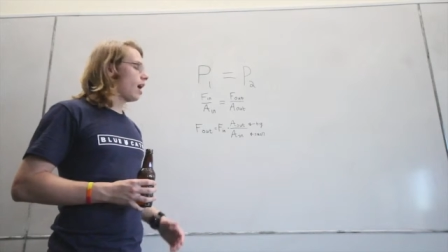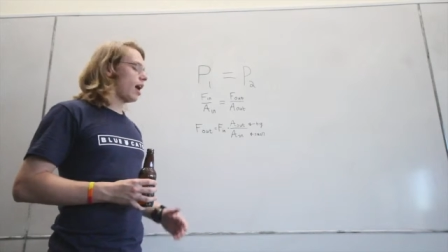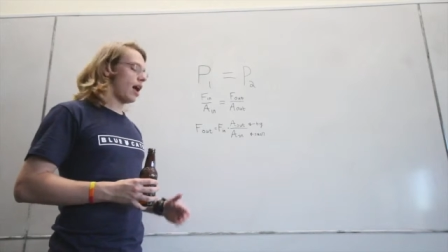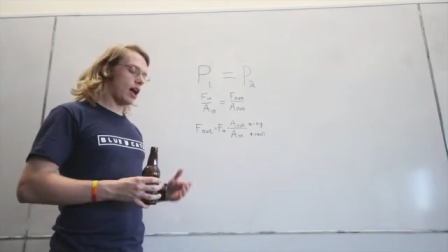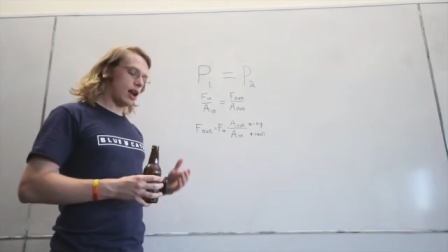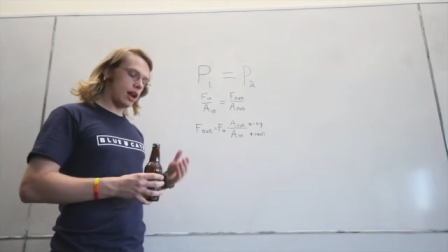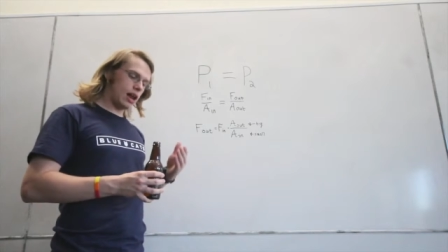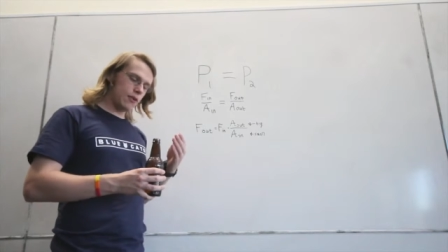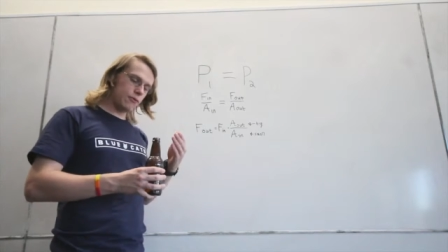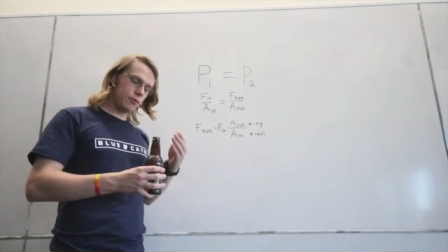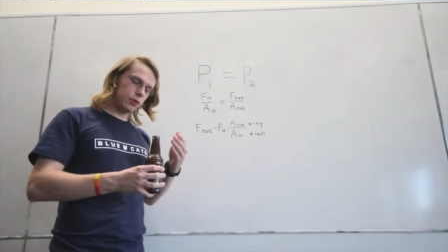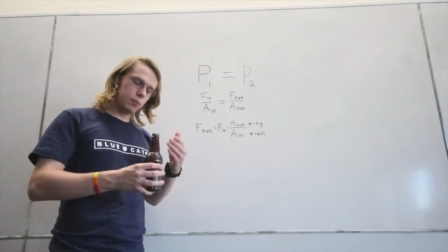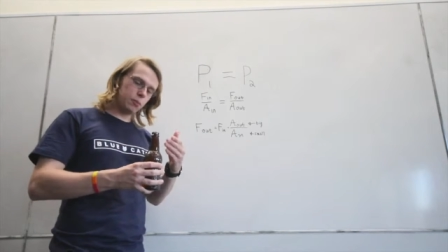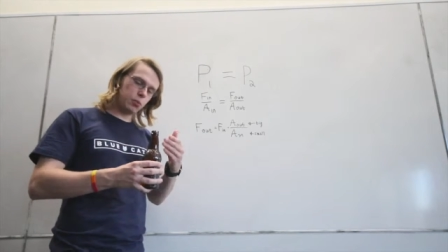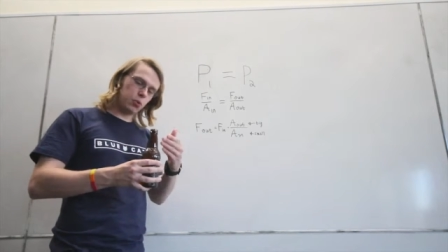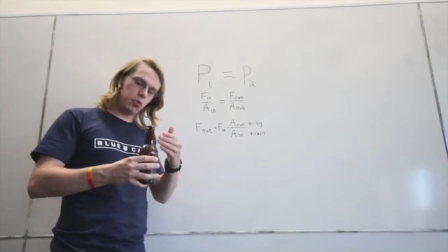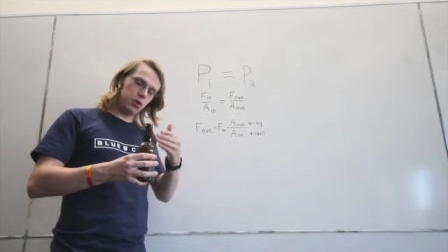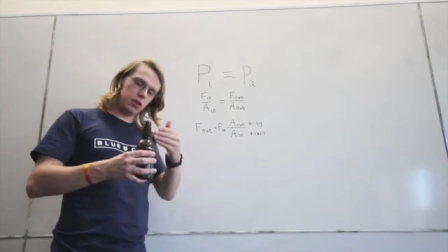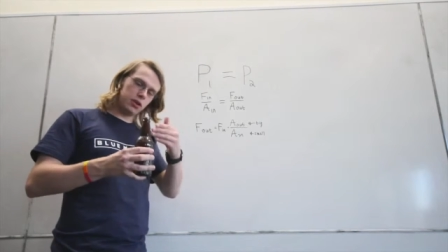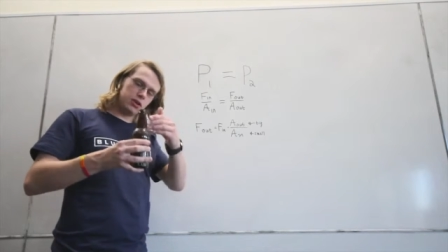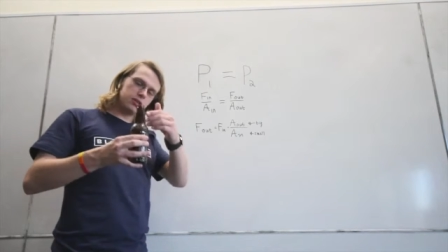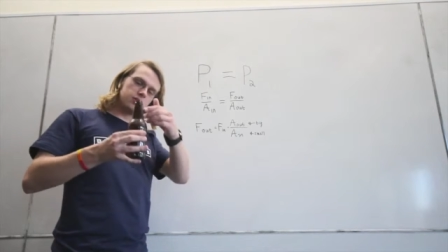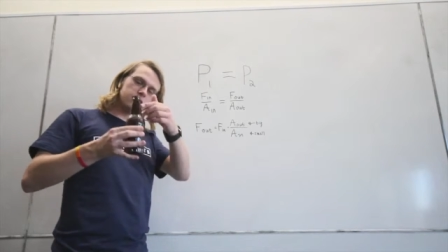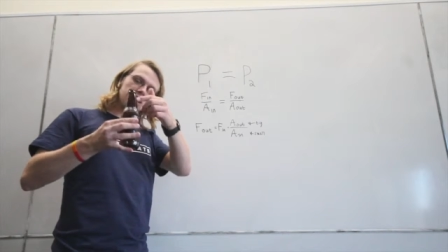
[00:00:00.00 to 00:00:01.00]
At every
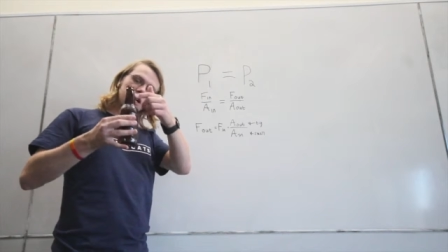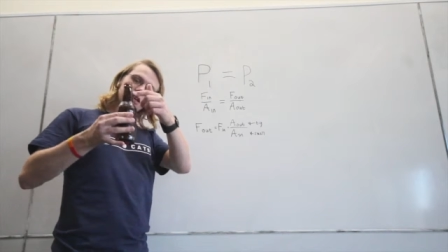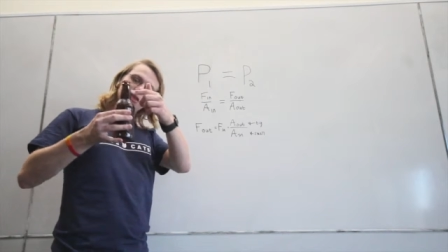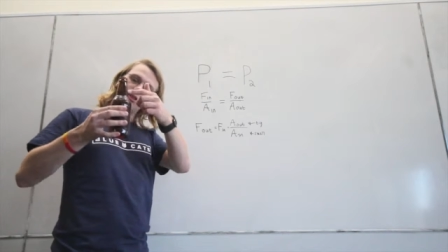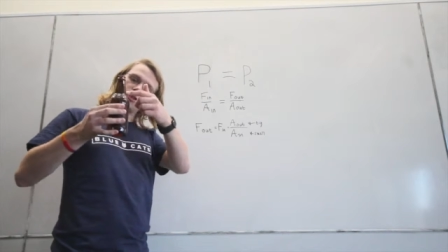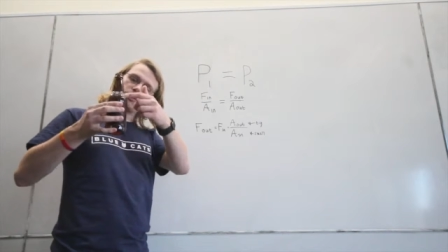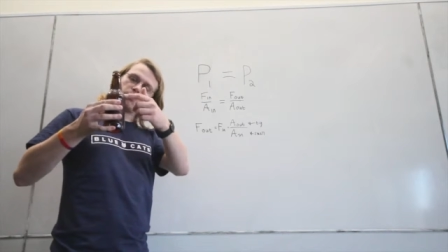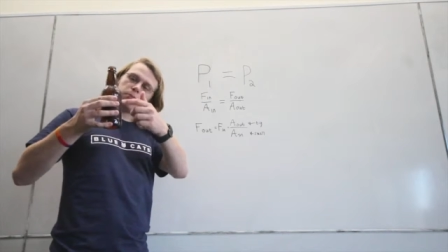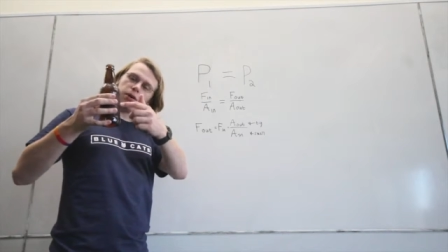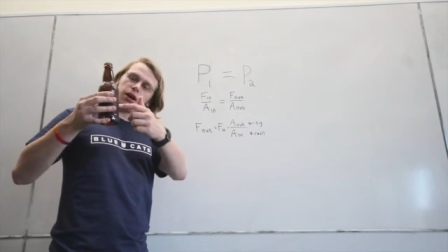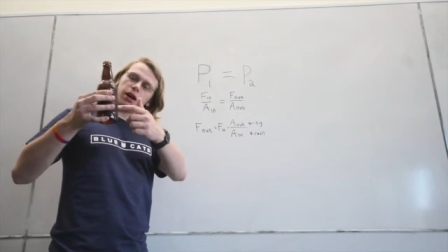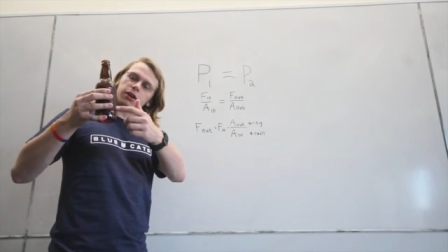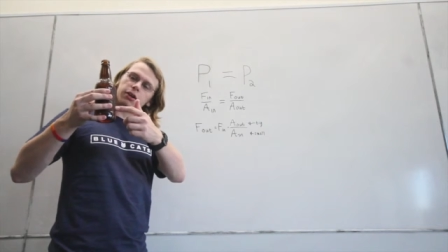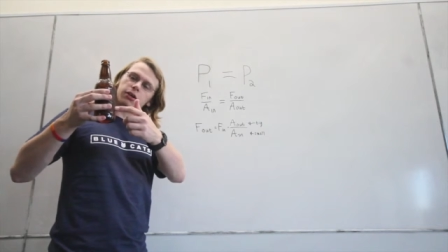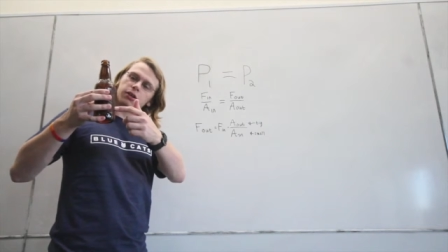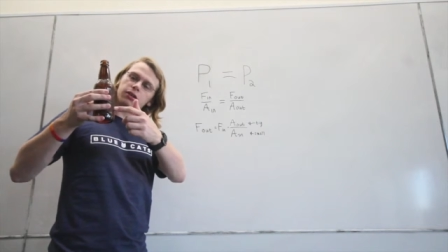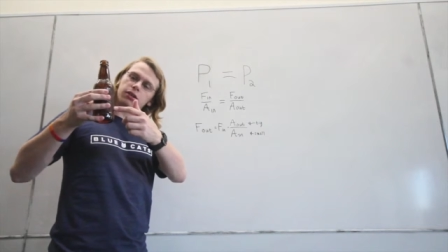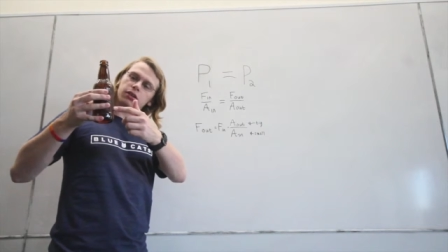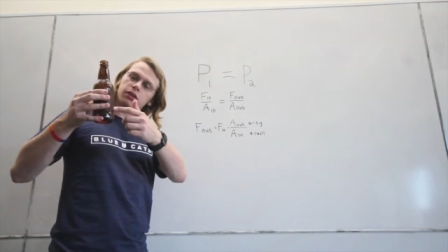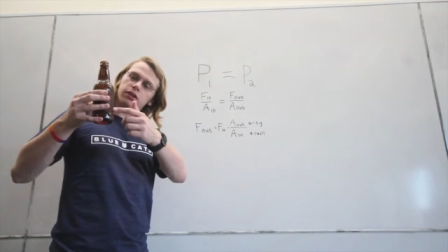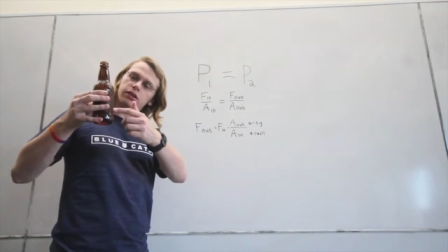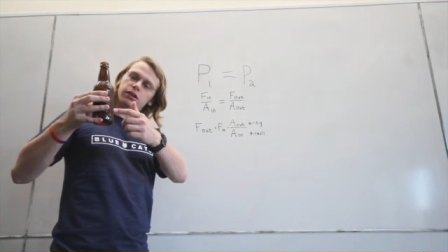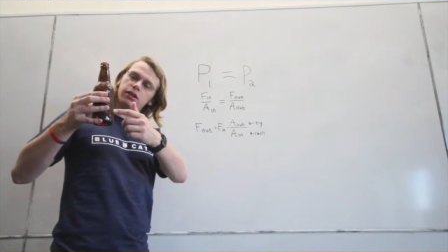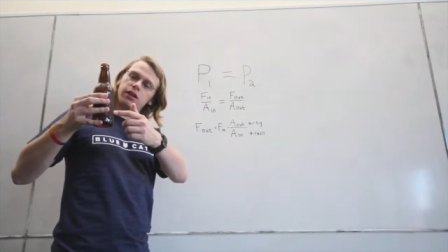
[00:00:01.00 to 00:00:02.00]
point inside this bottle,
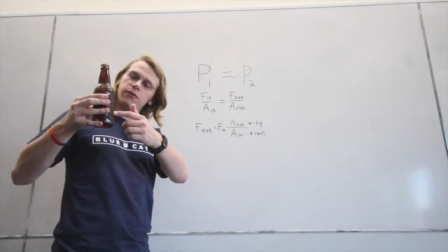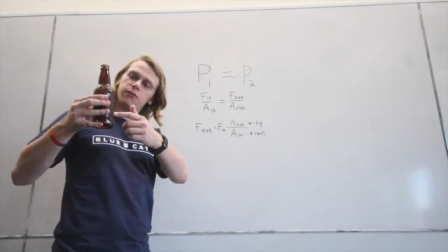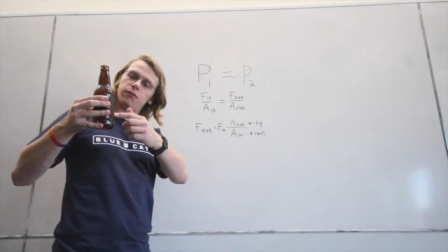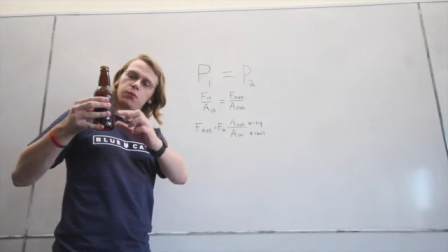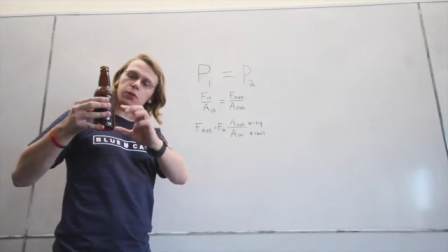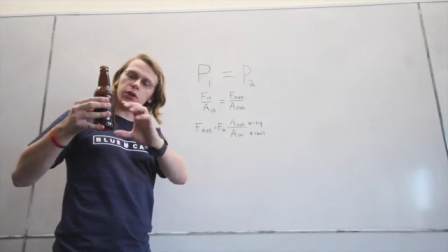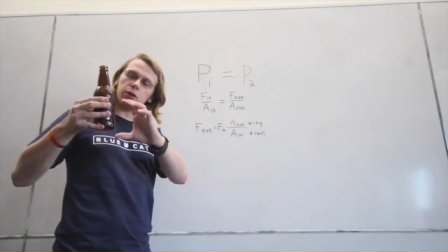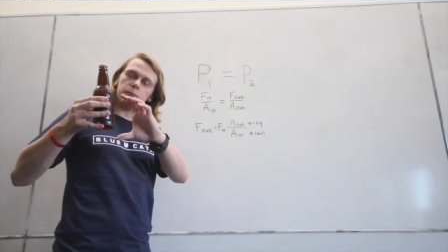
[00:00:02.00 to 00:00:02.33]
if